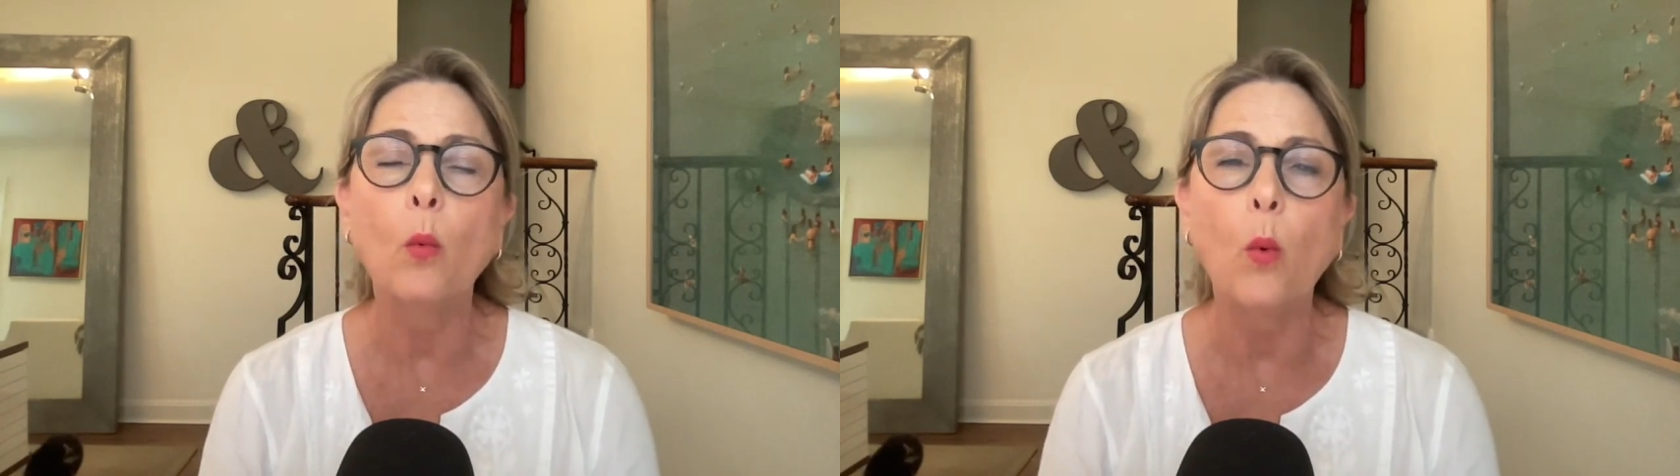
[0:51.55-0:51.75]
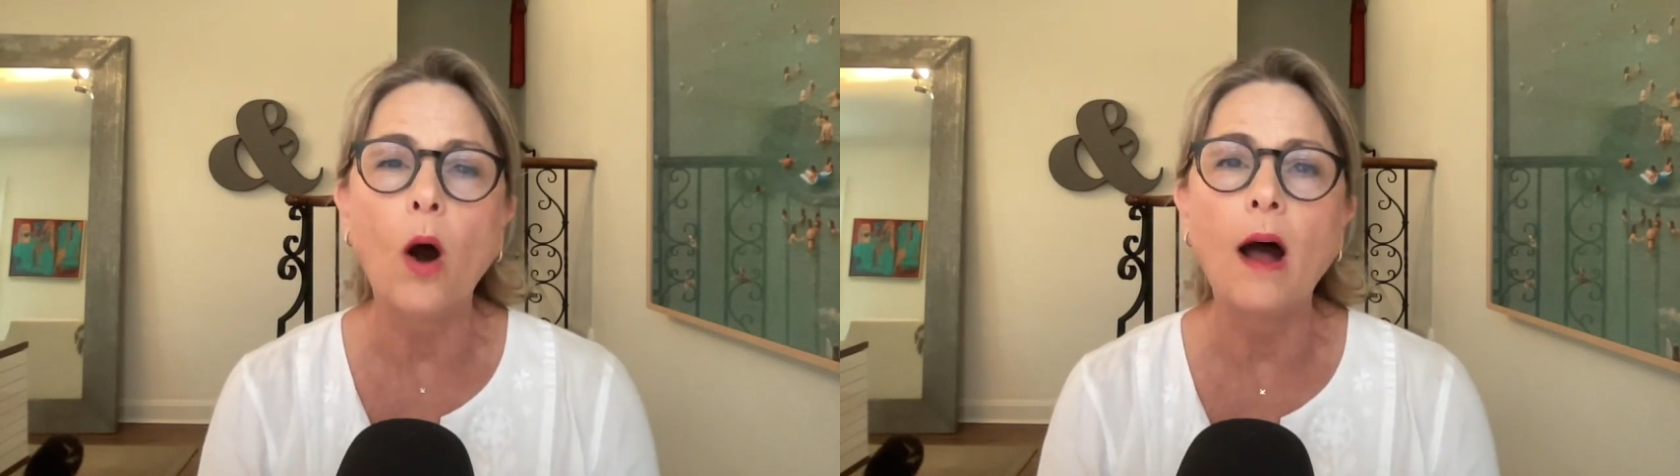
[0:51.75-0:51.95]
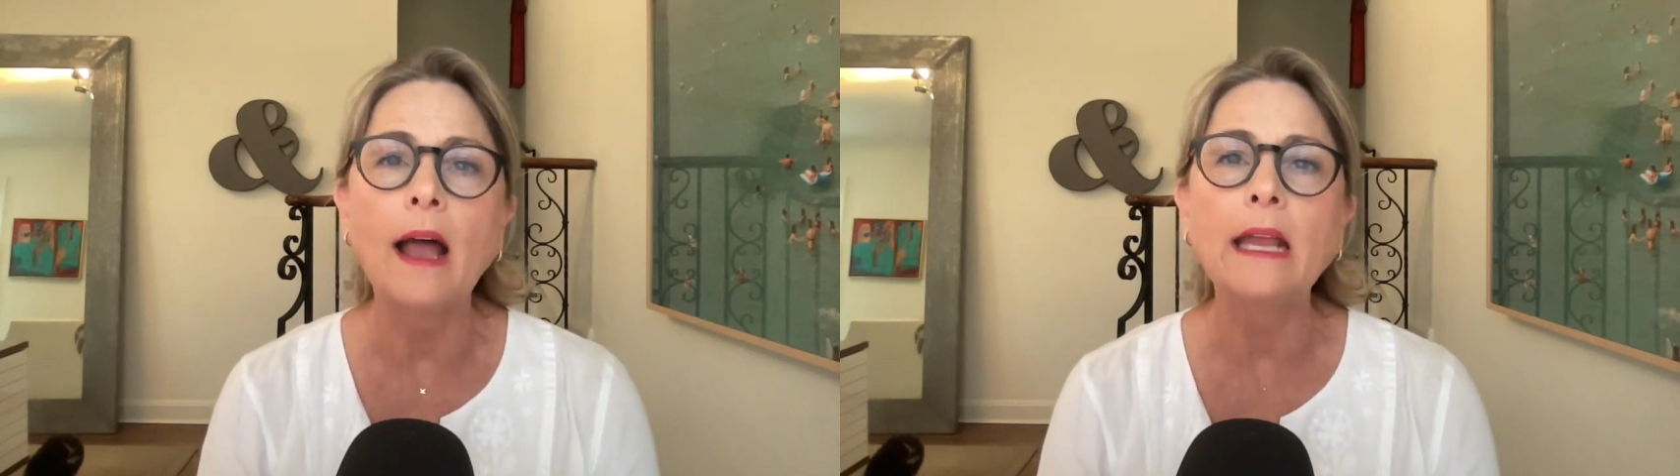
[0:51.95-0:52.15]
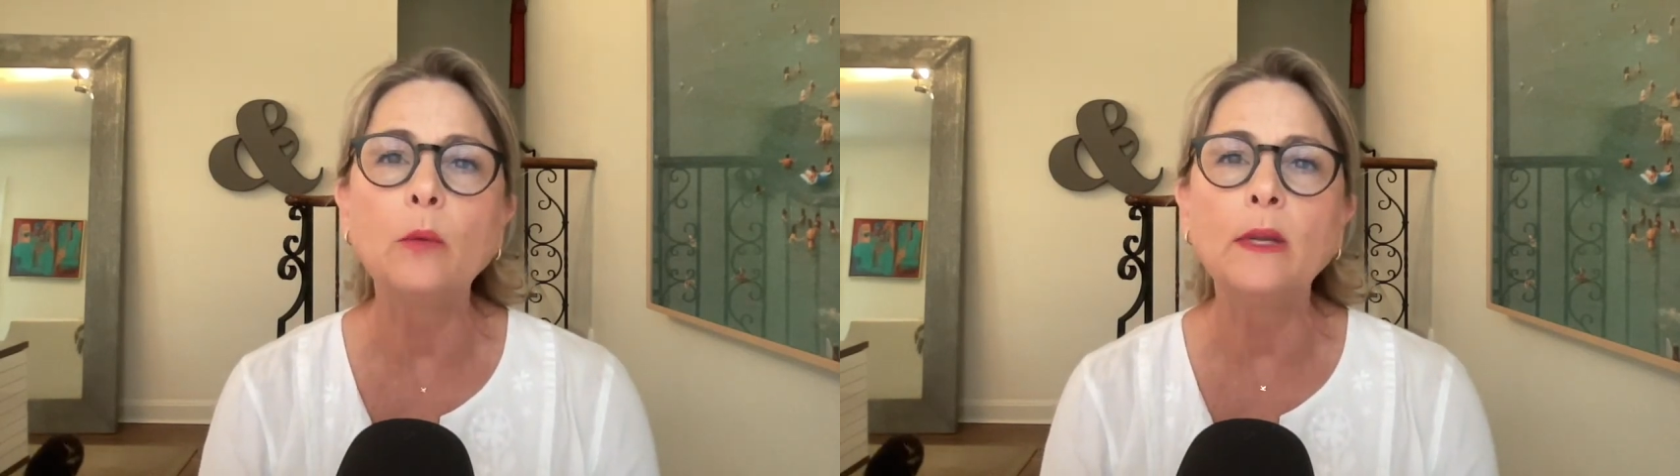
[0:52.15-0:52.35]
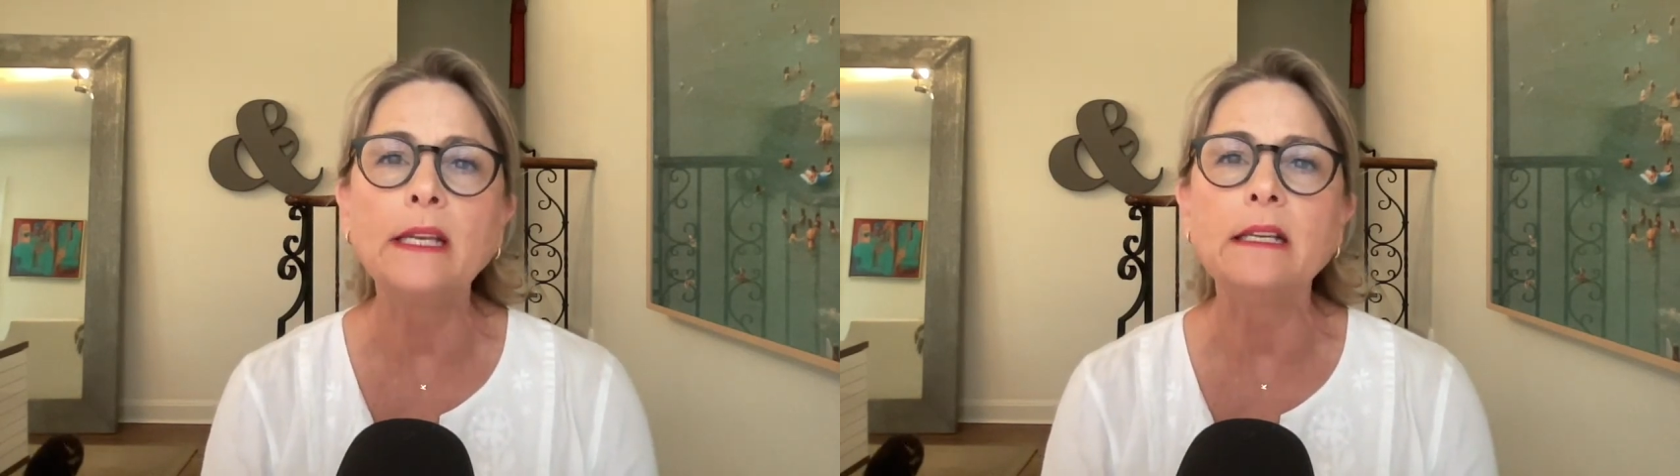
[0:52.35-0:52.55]
why
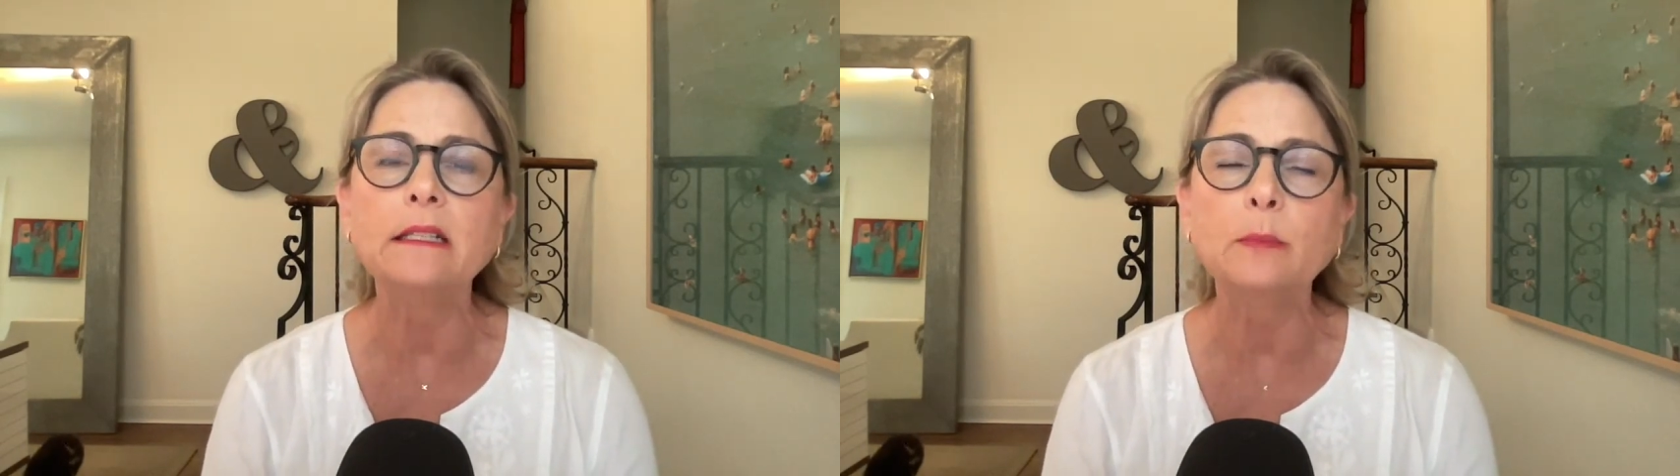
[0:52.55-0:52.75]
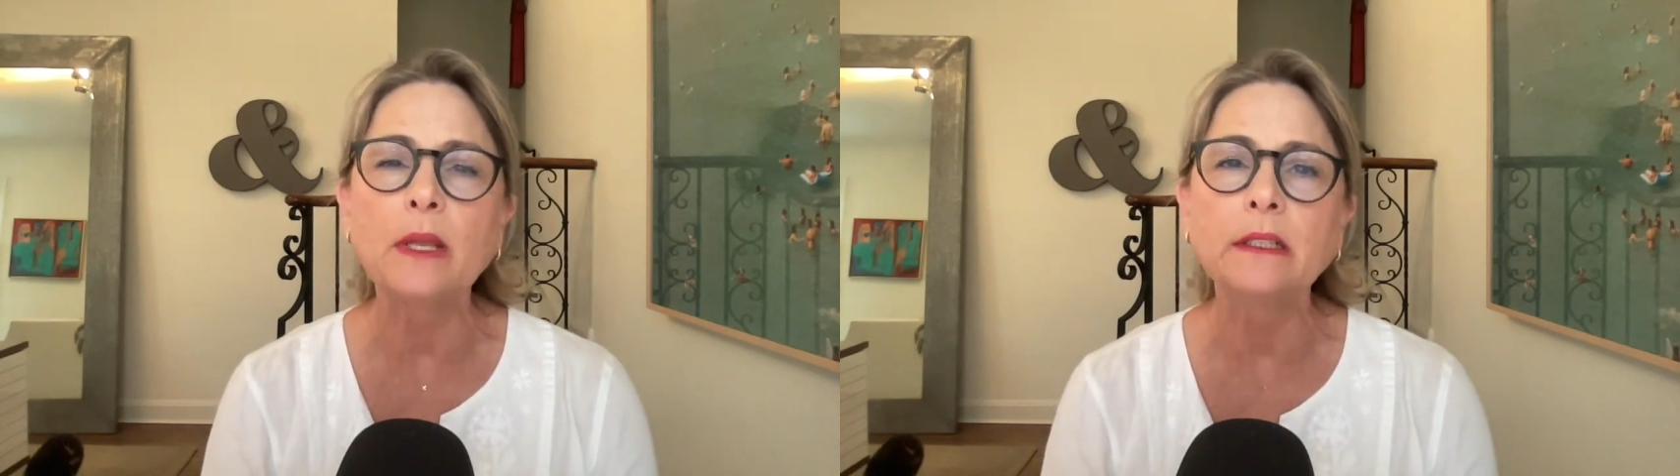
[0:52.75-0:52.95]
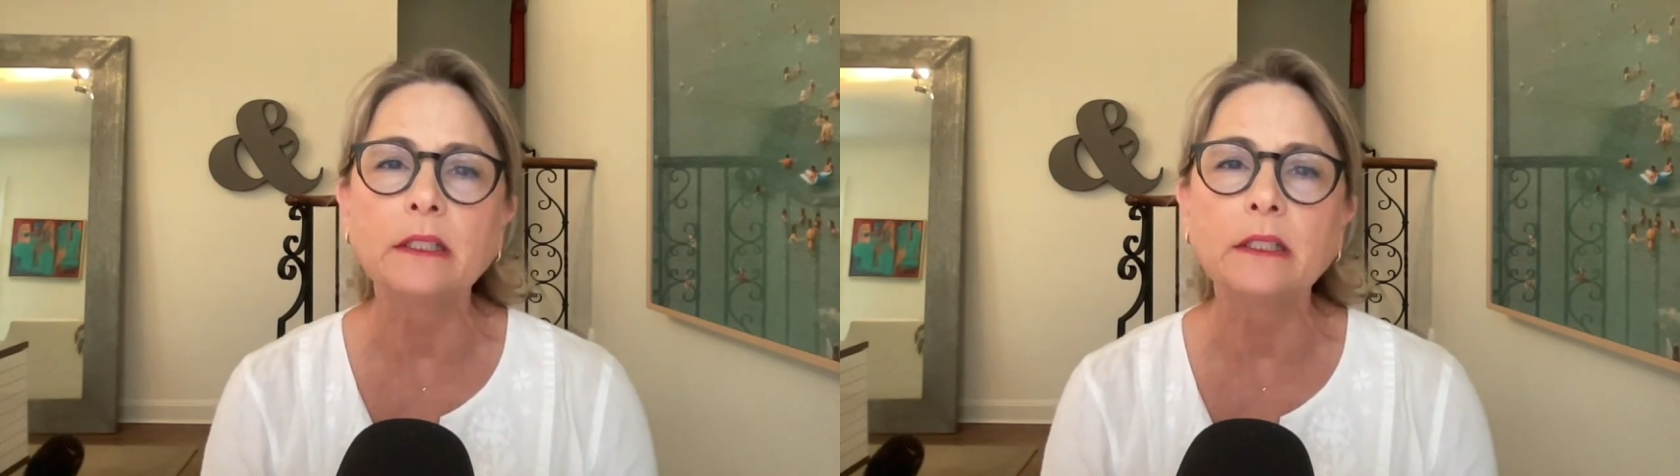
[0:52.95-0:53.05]
we need to spend